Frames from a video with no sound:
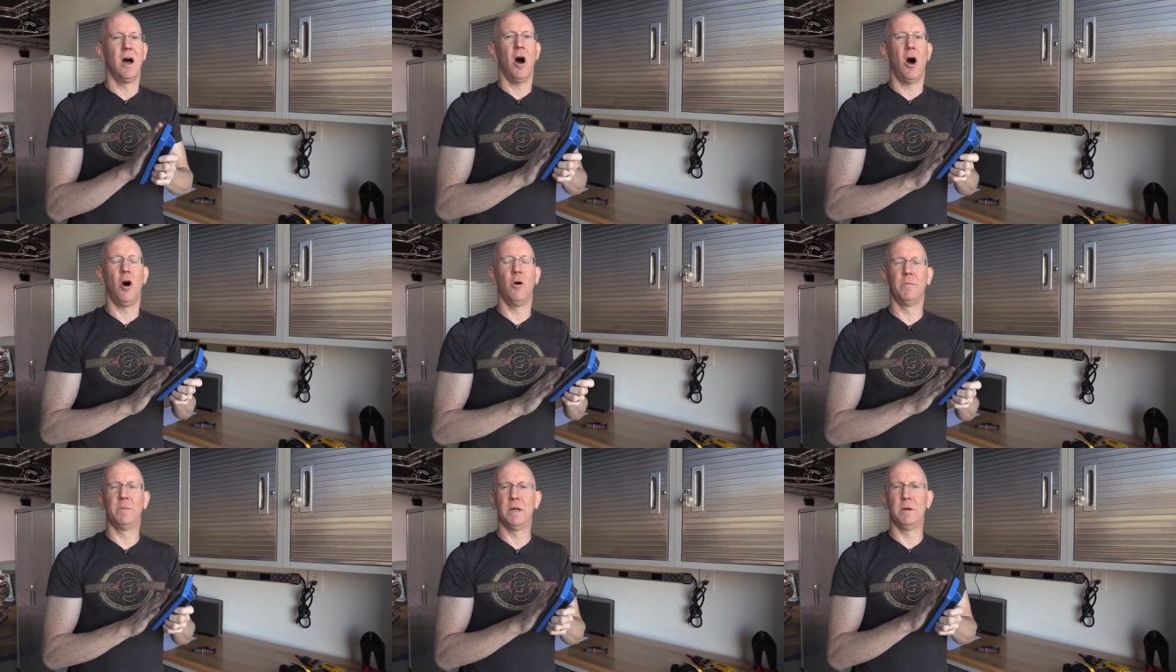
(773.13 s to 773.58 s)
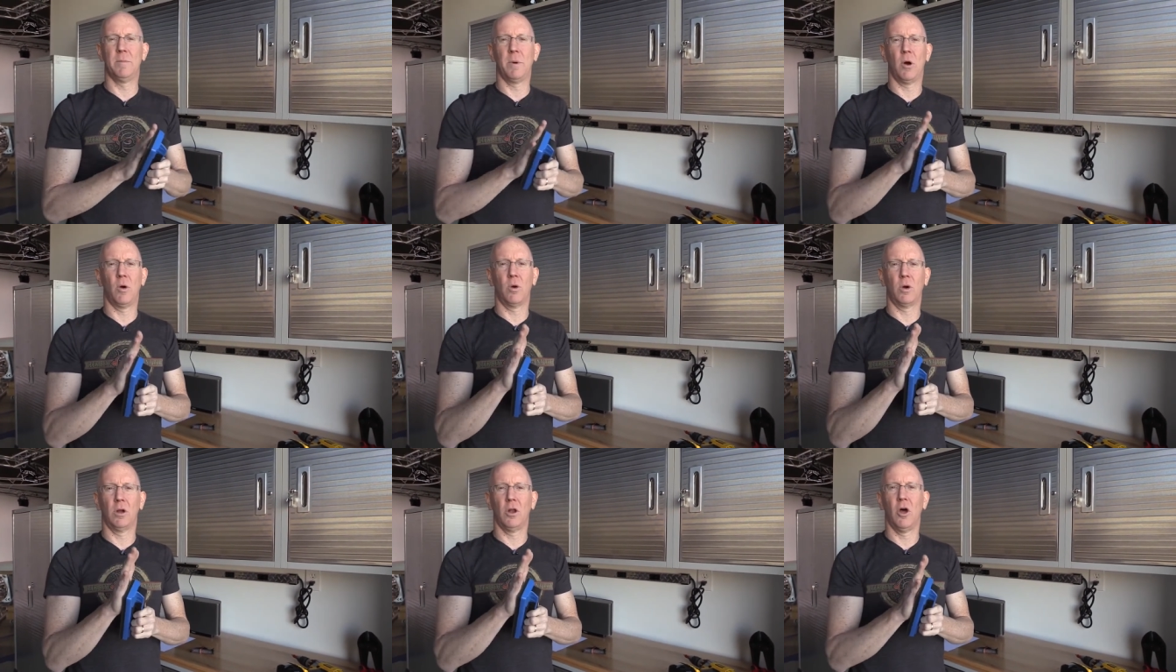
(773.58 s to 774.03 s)
Home
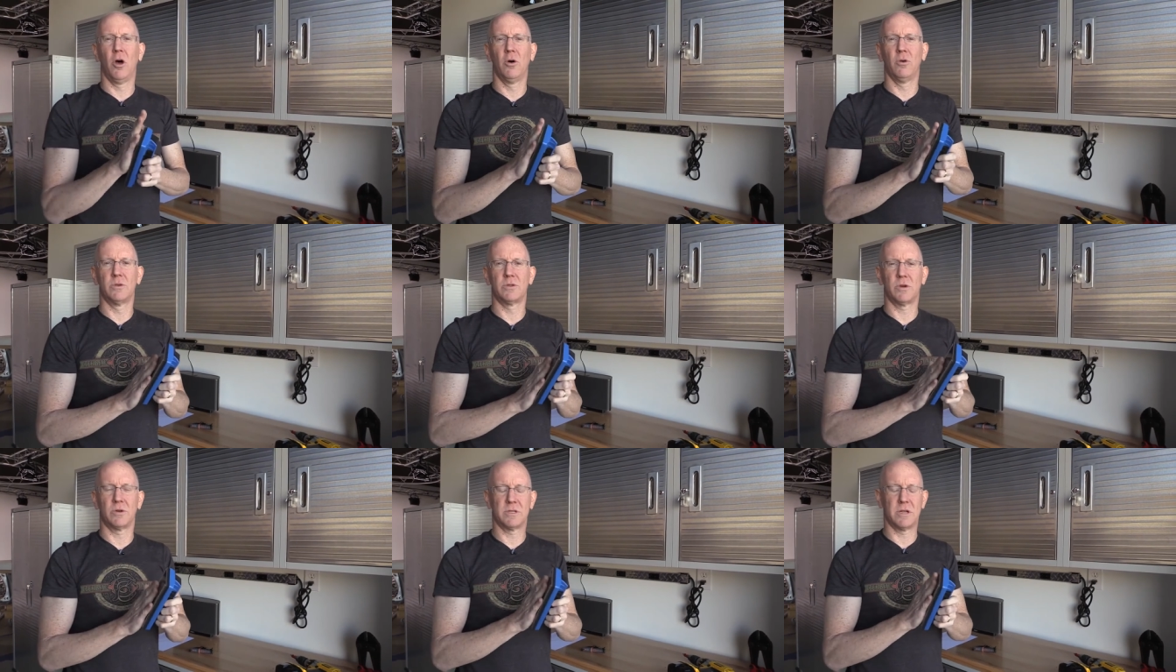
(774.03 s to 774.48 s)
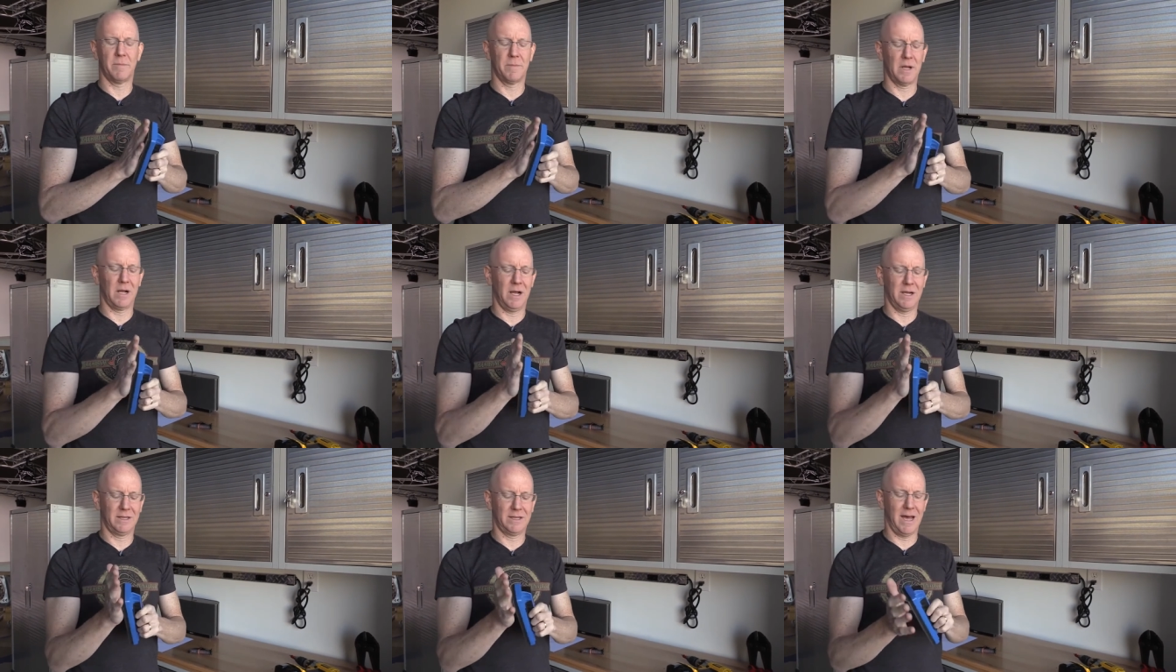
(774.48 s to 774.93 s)
Depot or Lowe's or
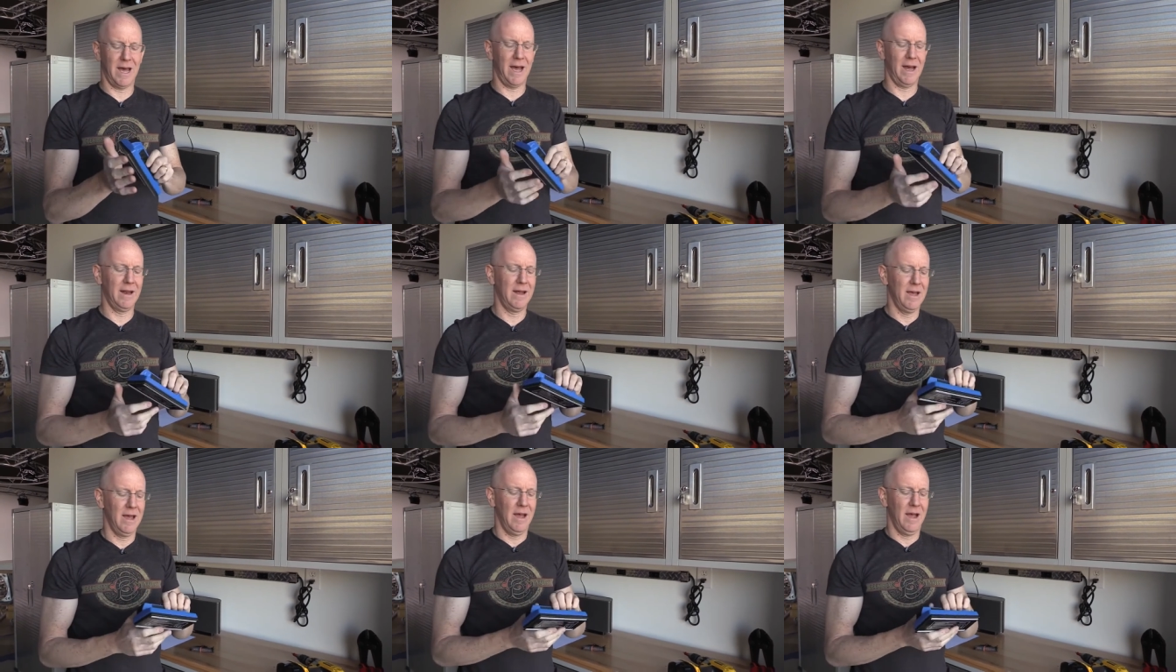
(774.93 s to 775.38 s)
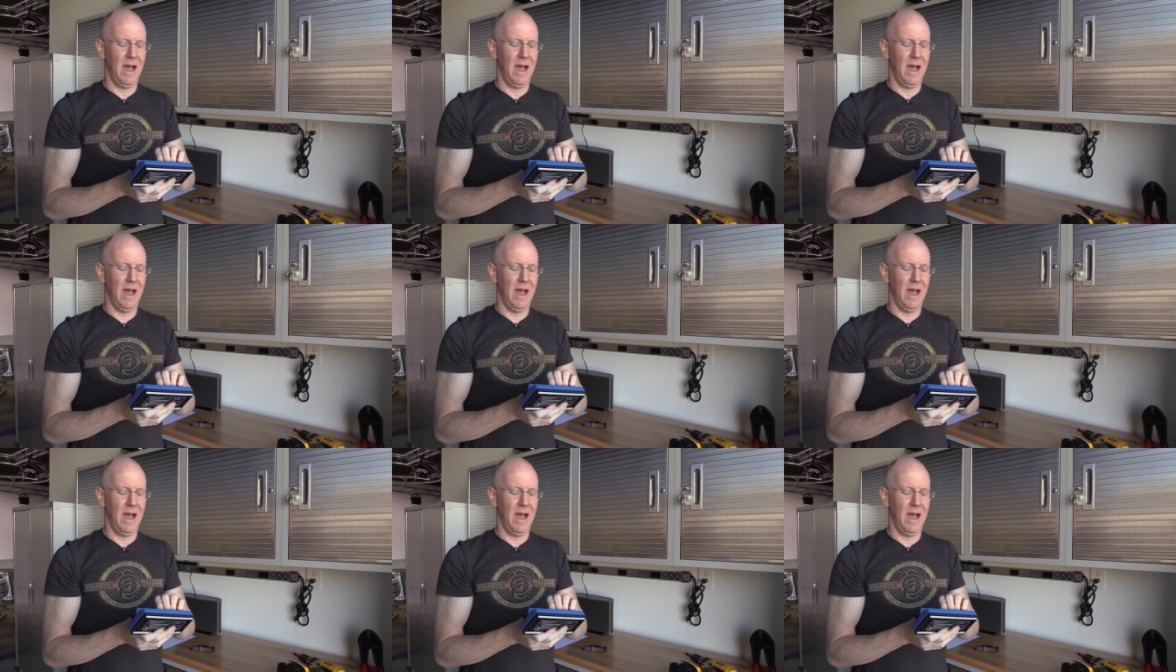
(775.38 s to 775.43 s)
something like that.